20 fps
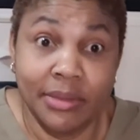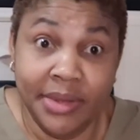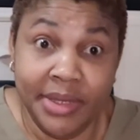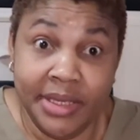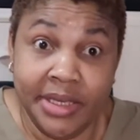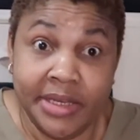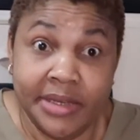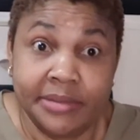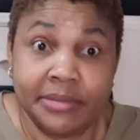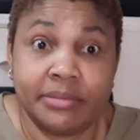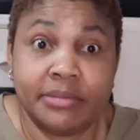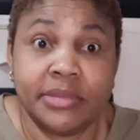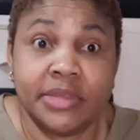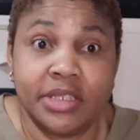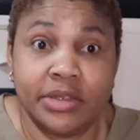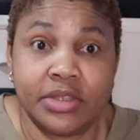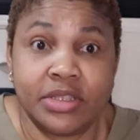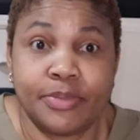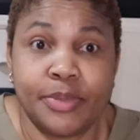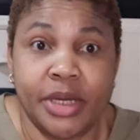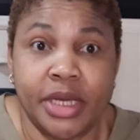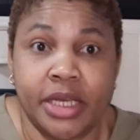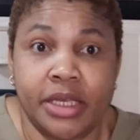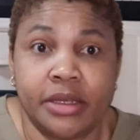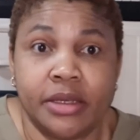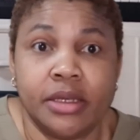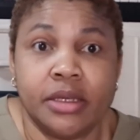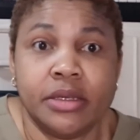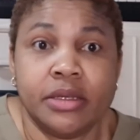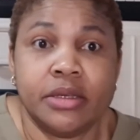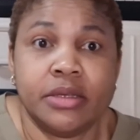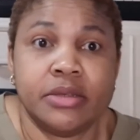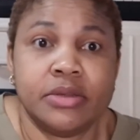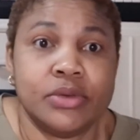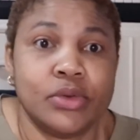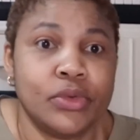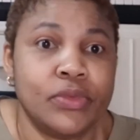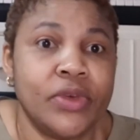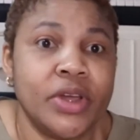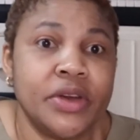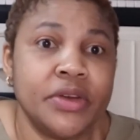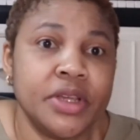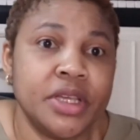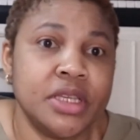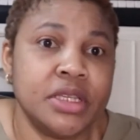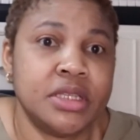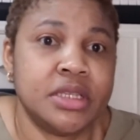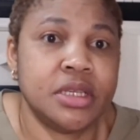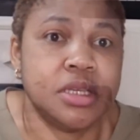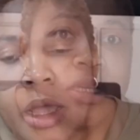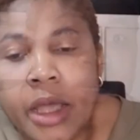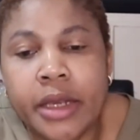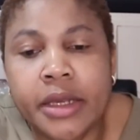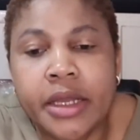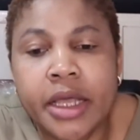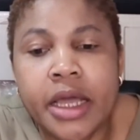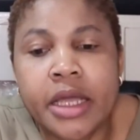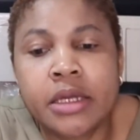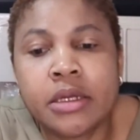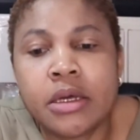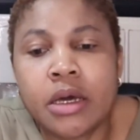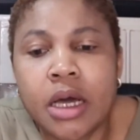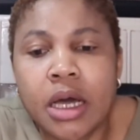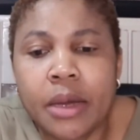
Yeah, your spine. So very easy. And then